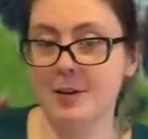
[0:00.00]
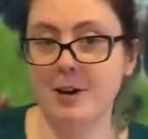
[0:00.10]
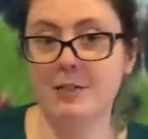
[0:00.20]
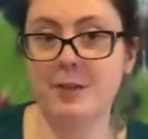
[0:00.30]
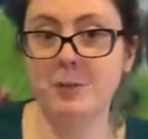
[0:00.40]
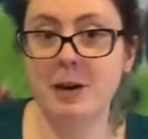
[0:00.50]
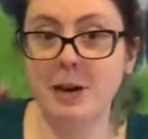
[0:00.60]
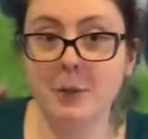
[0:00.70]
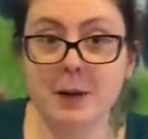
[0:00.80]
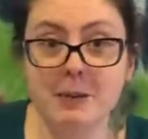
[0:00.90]
If you
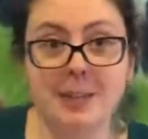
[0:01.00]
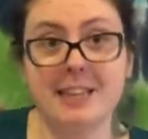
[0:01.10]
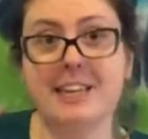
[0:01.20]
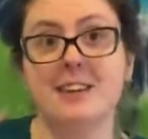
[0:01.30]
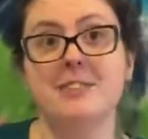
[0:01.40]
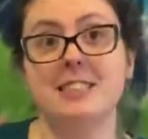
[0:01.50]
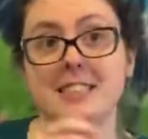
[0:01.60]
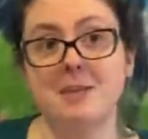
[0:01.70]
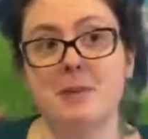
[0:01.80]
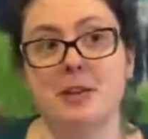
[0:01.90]
make one, we'd love to
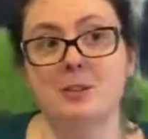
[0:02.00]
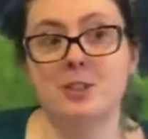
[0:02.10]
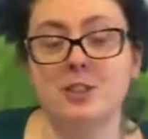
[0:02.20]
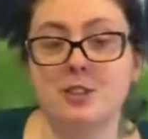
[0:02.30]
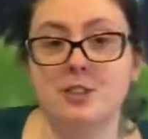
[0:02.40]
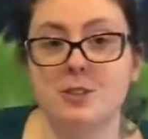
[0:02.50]
see pictures.